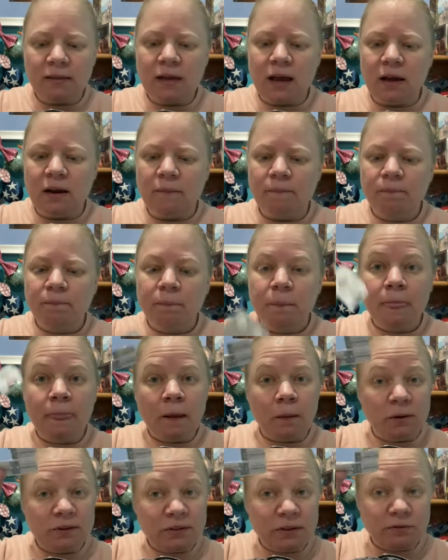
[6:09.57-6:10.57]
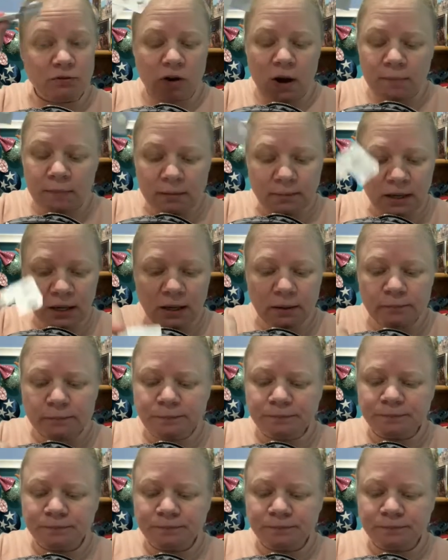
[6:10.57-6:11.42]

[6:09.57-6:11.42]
that. Also have Dramamine